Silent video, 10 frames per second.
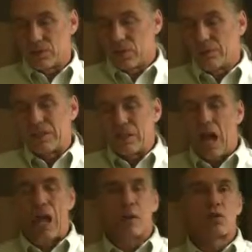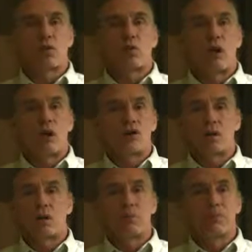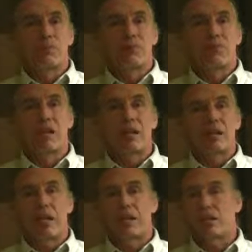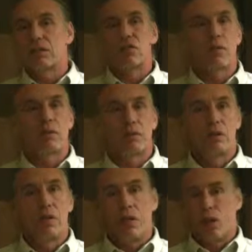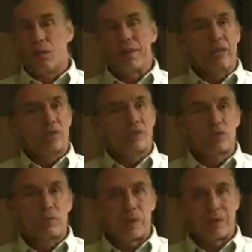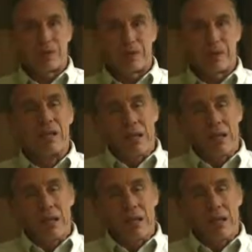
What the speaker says: So they may say, I am George Washington, a brave, dedicated general who became first president.